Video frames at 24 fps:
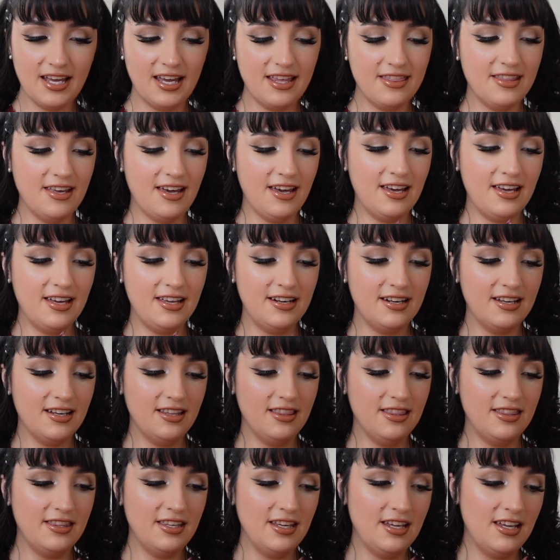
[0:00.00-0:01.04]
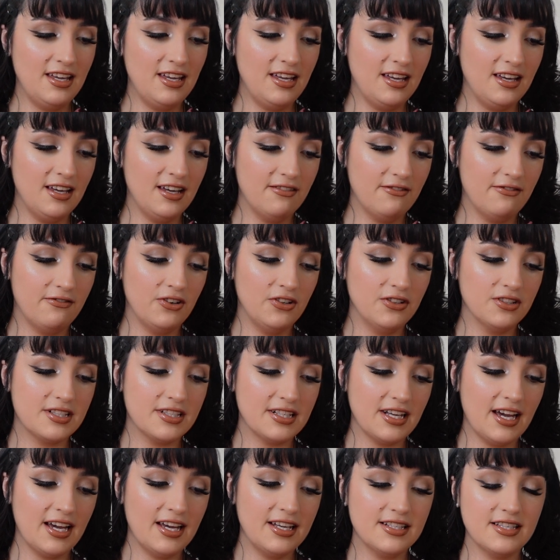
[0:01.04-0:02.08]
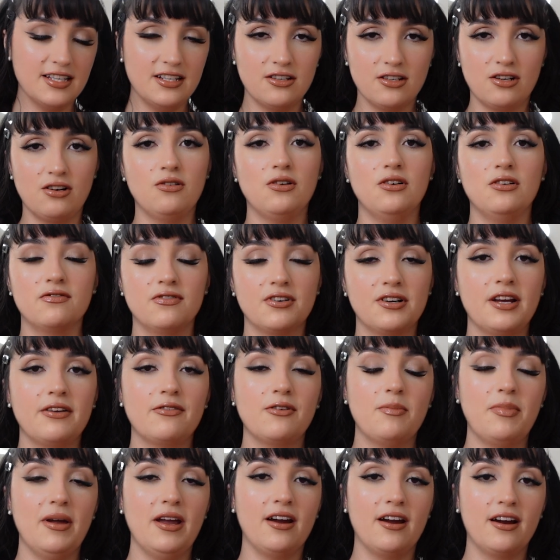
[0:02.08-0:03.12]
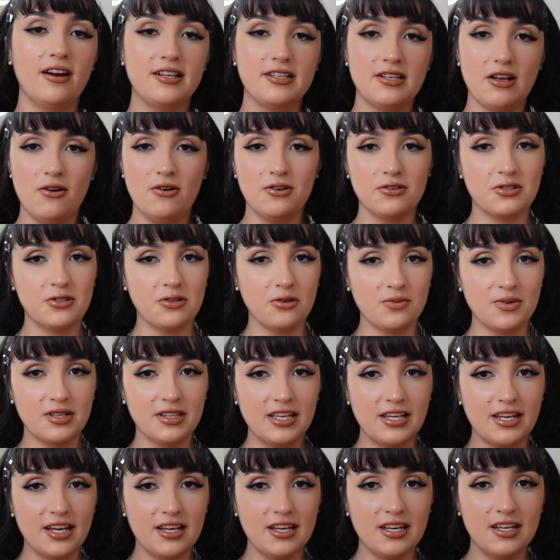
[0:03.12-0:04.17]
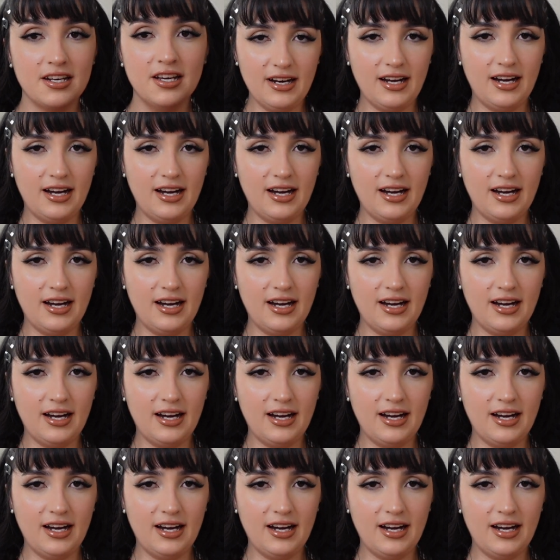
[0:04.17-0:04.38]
And then the full size Indigo Overnight Repair is also really good.